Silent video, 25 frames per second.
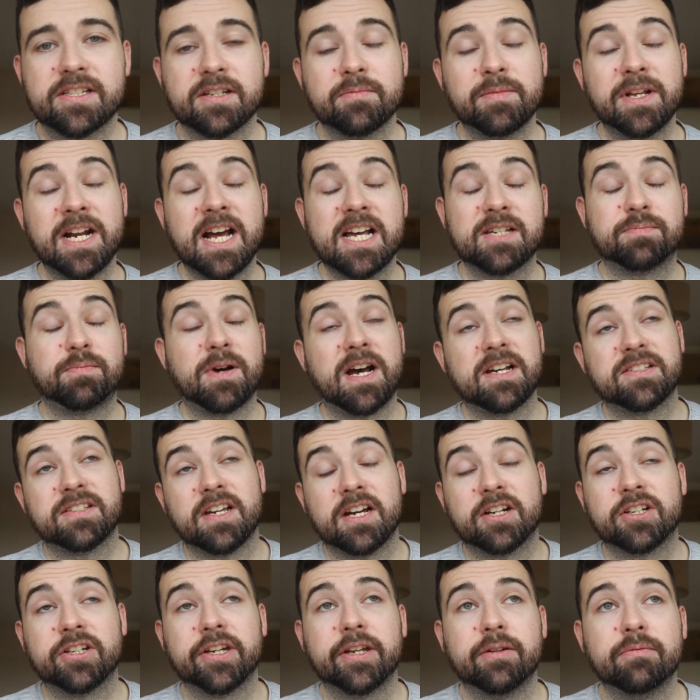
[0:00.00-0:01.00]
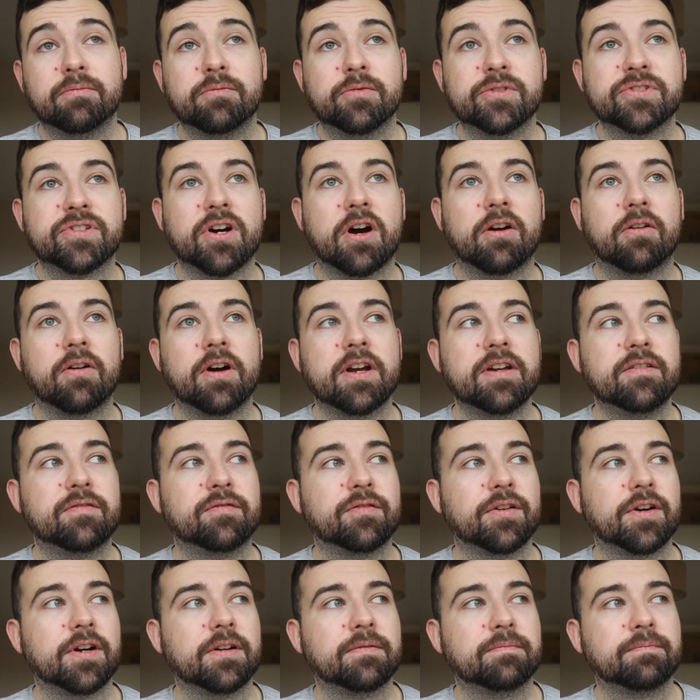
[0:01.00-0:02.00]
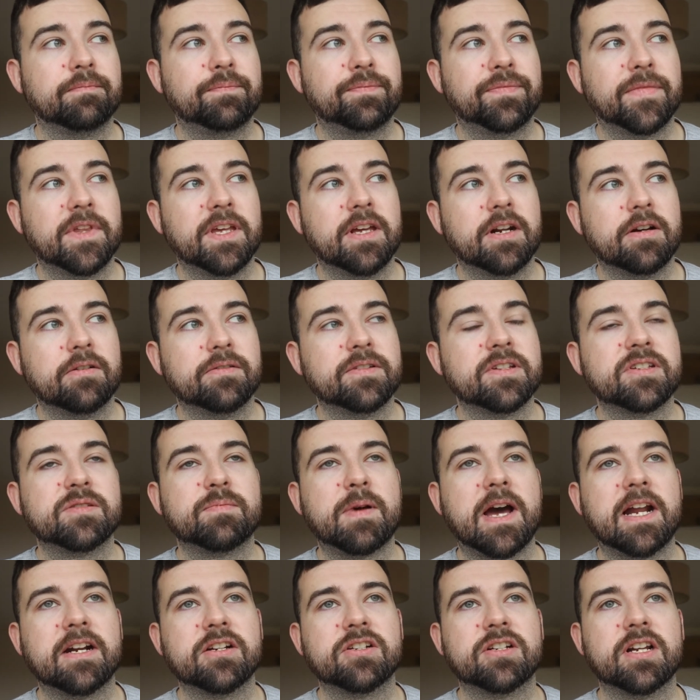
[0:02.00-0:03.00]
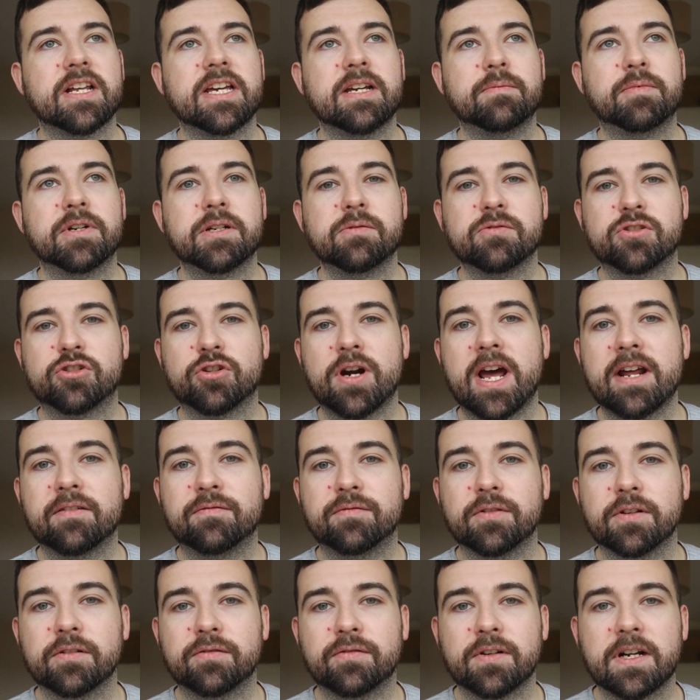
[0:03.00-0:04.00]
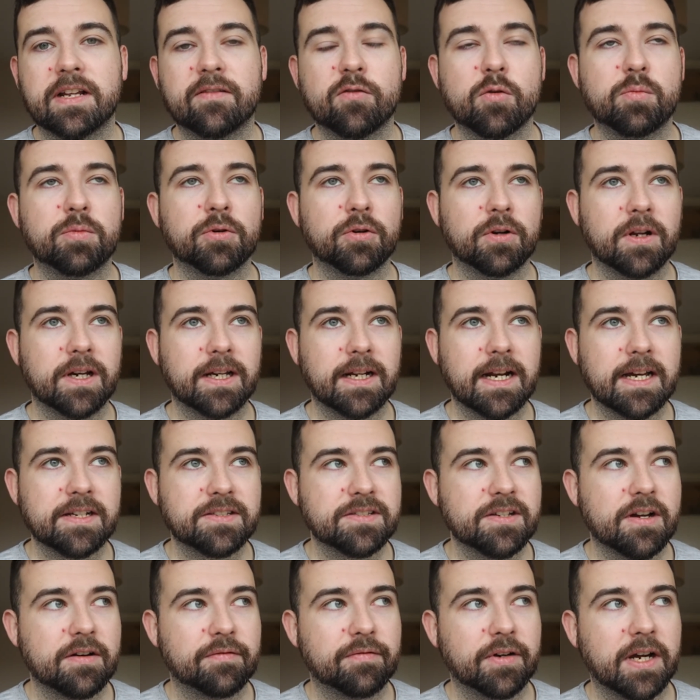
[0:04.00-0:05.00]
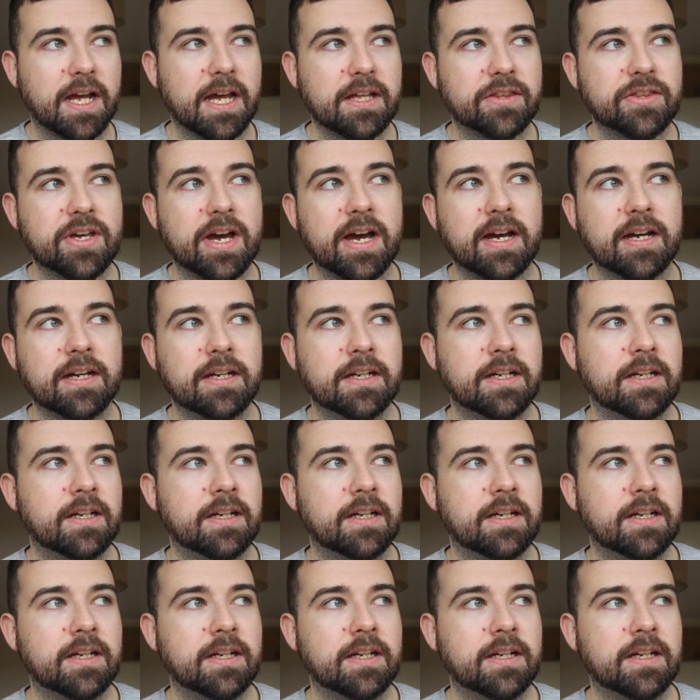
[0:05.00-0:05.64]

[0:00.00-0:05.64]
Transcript: I mean, Aspas actually was alright for in the Spanish league, but he was dreadful for Liverpool. Let's not forget that.